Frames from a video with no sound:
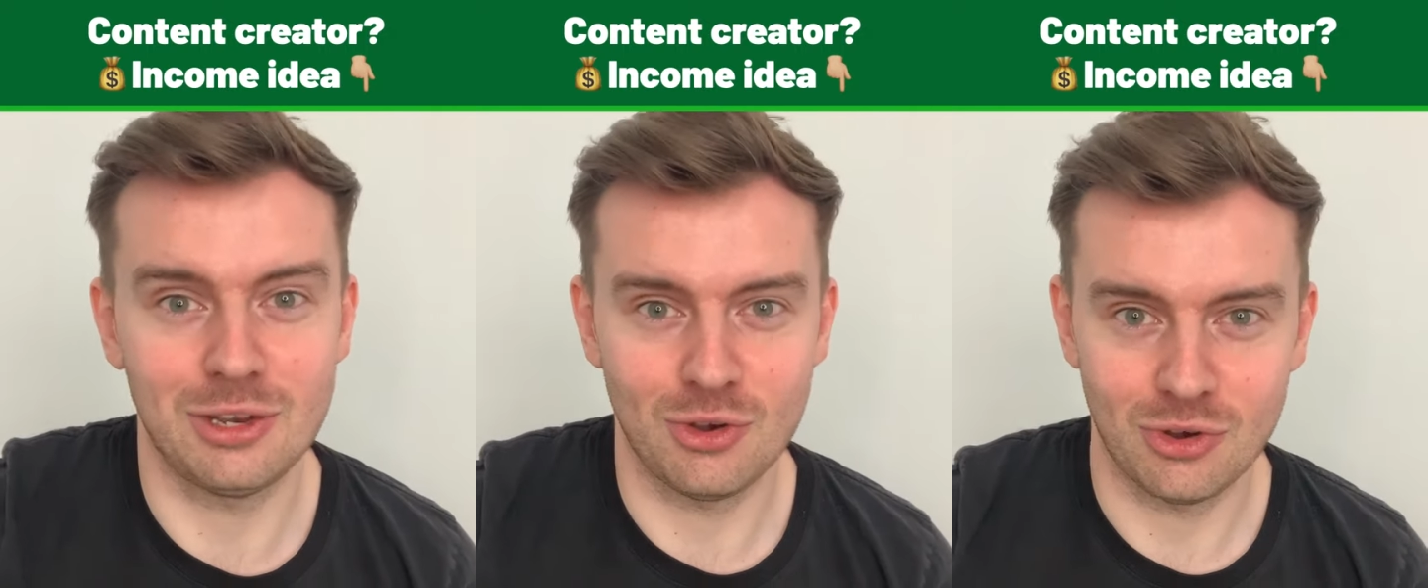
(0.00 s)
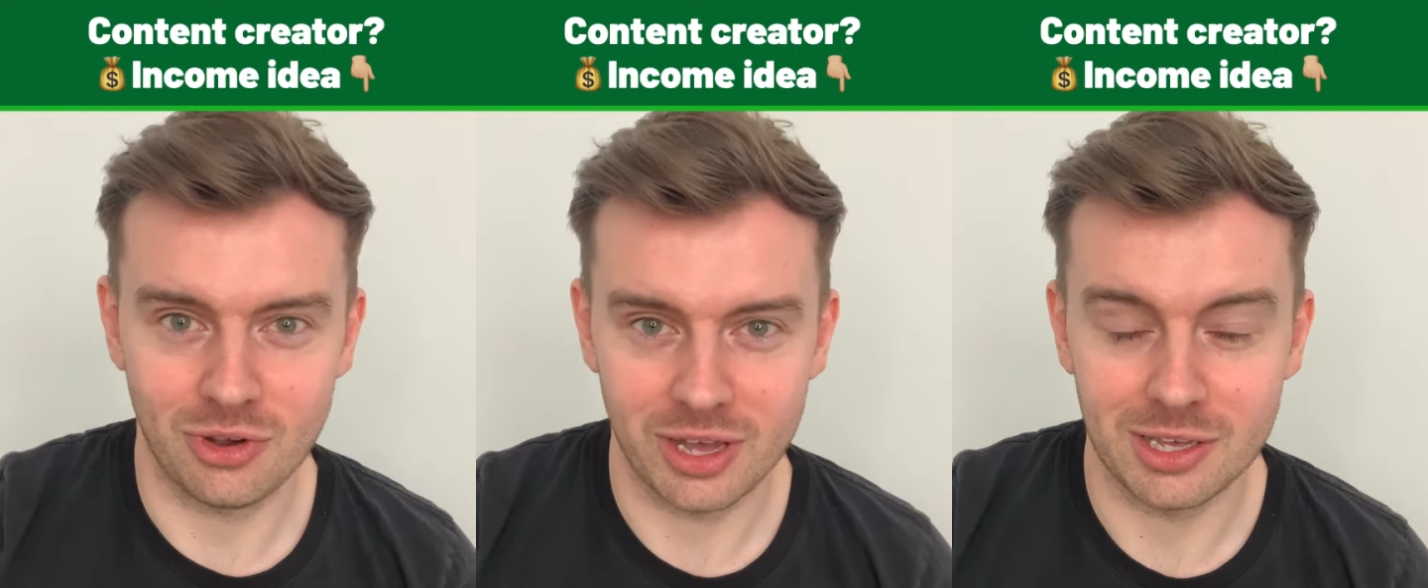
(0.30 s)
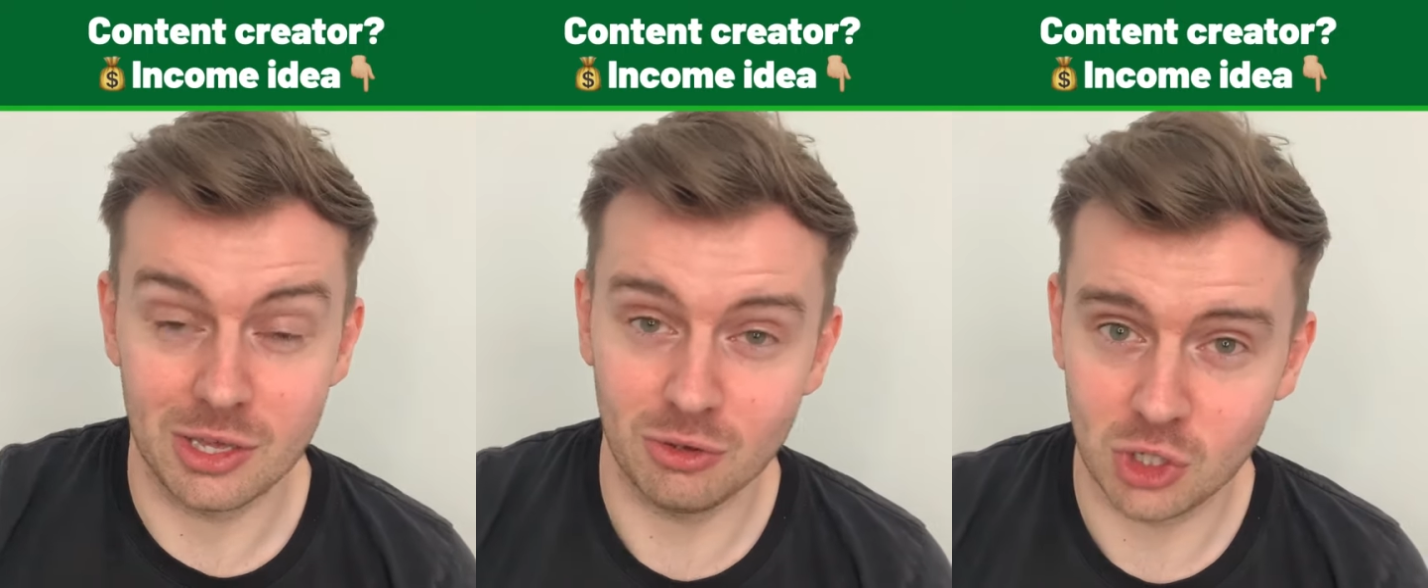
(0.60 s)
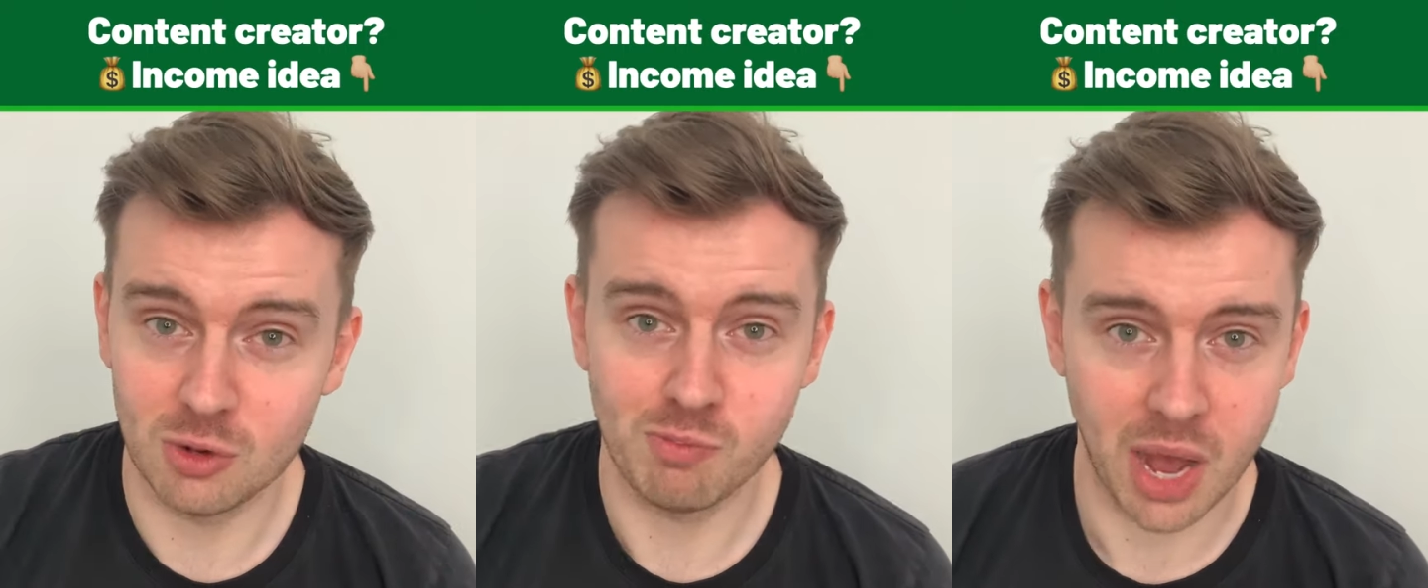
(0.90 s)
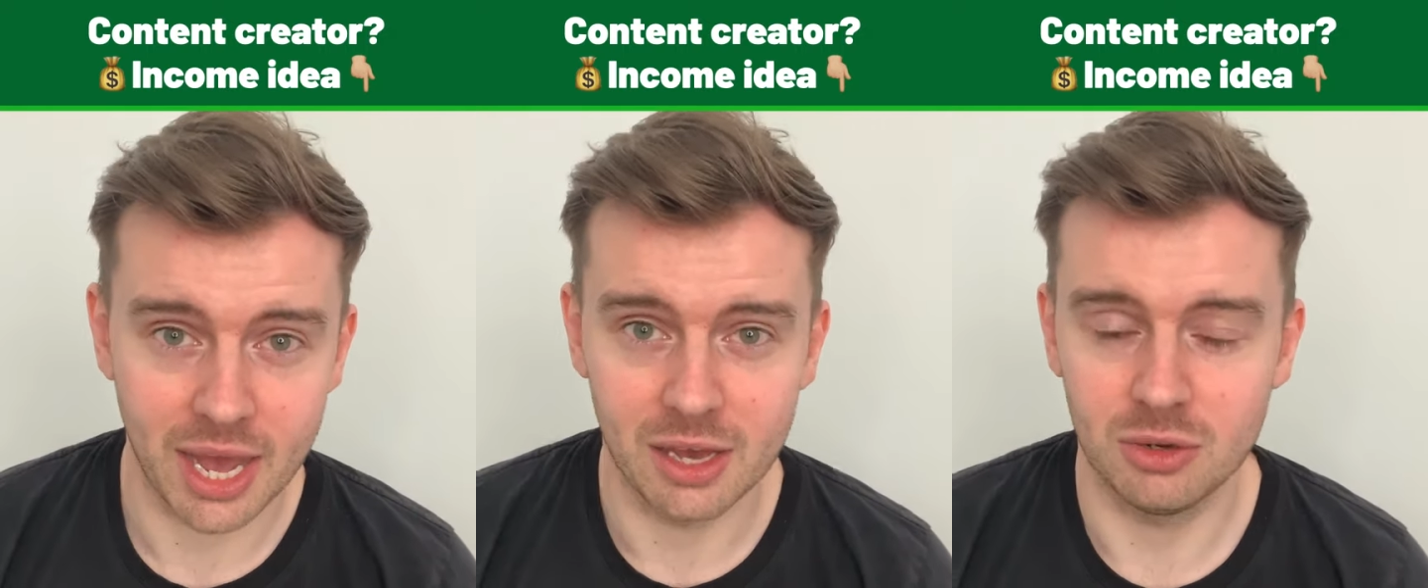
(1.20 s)
your YouTube
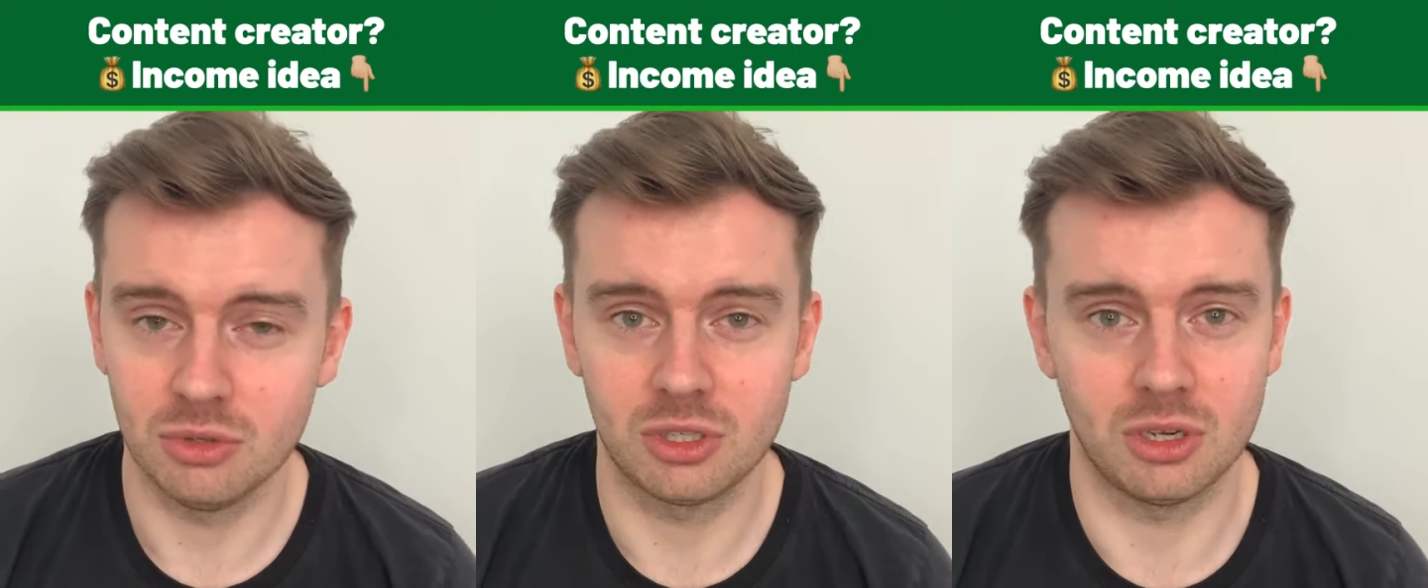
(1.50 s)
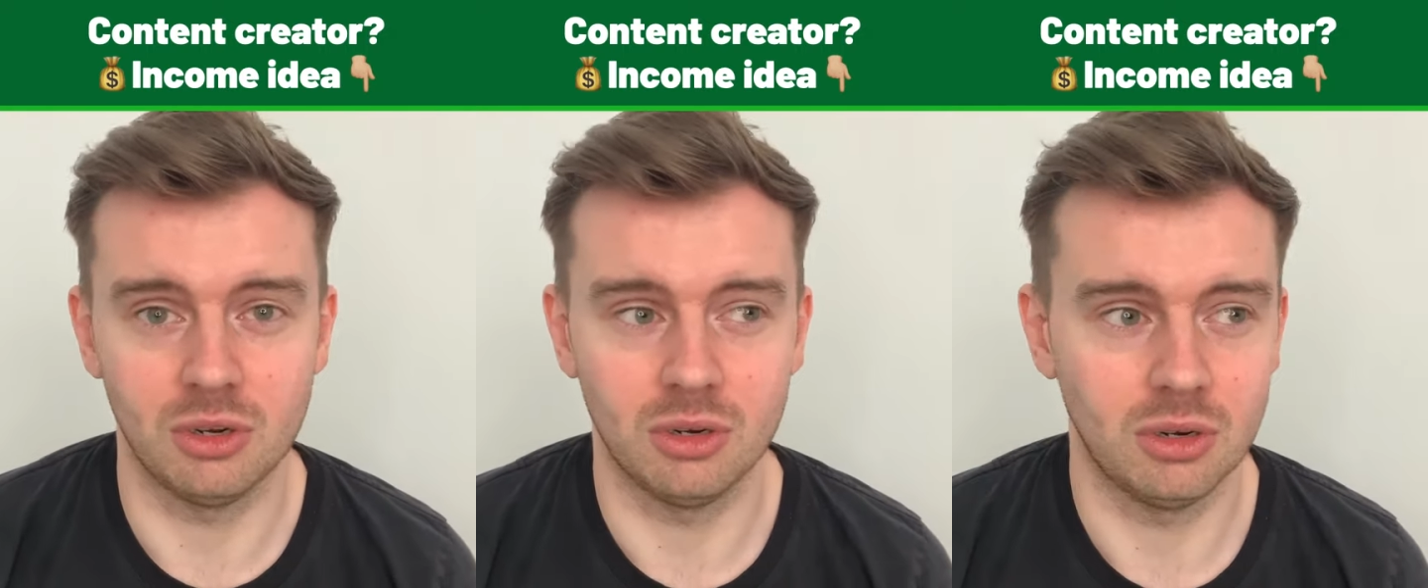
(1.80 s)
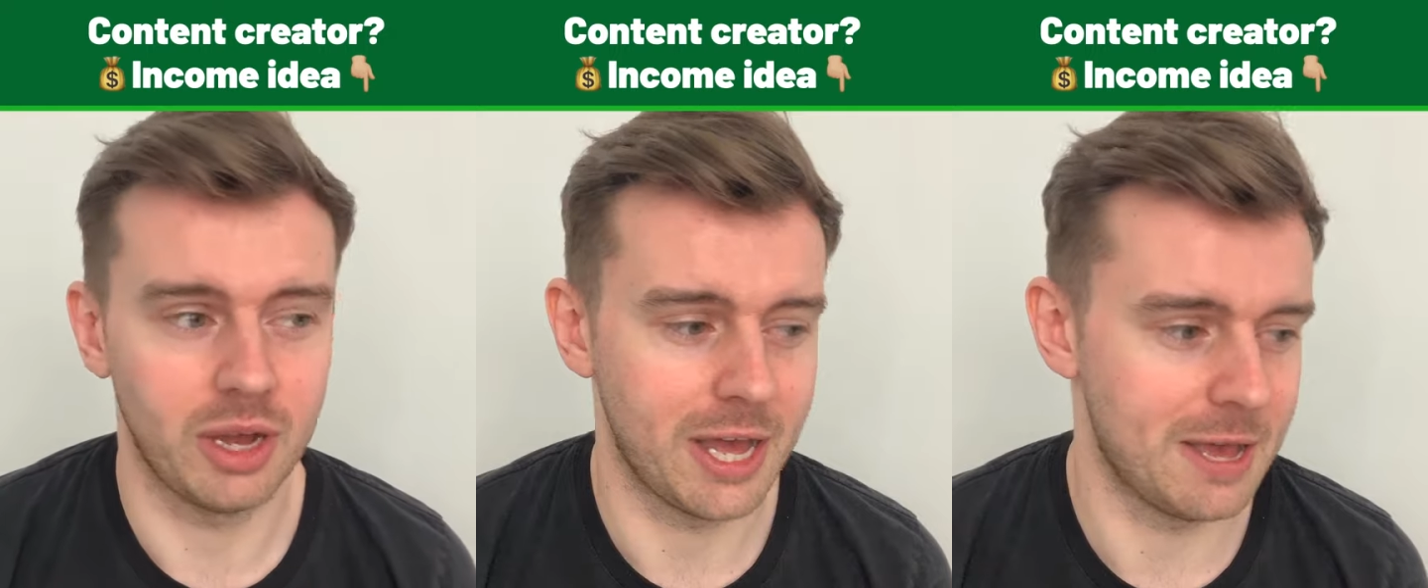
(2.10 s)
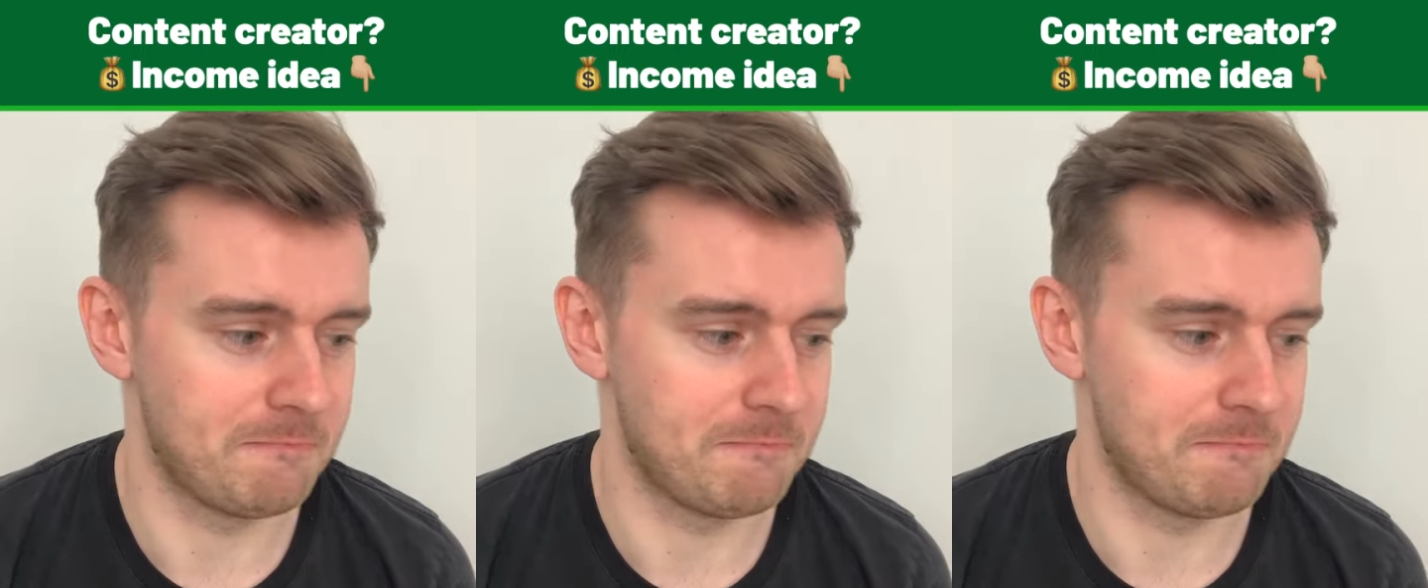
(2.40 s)
bios or